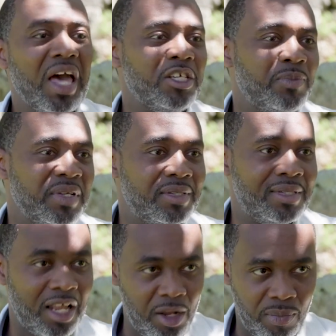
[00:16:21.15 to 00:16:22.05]
has been
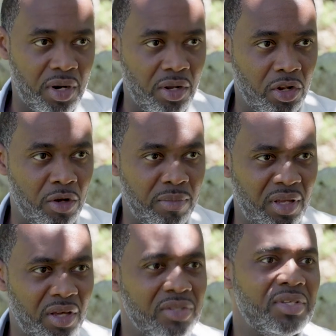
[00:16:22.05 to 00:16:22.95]
celebrated
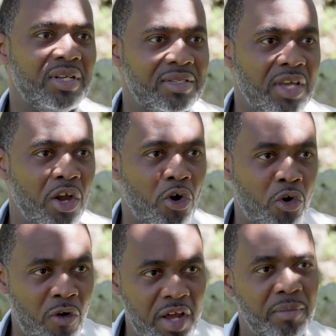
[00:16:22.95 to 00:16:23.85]
globally because it is
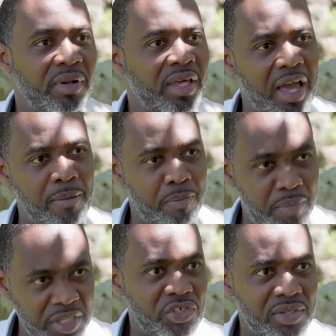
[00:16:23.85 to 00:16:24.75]
incredibly
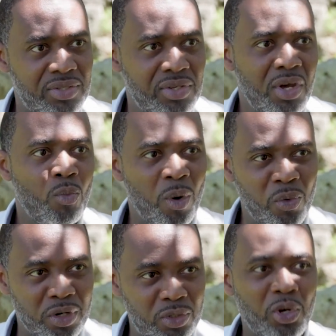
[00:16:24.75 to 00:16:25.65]
ambitious
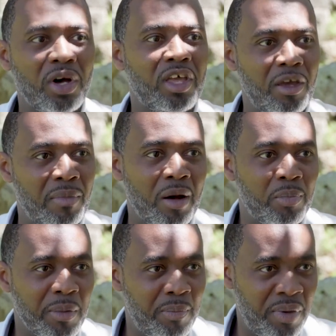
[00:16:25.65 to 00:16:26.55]
when we're talking
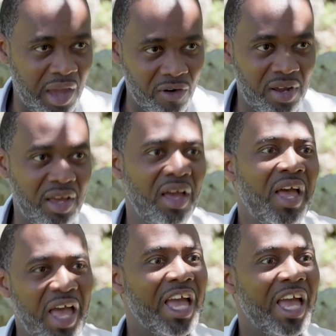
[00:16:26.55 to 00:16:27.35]
about preparing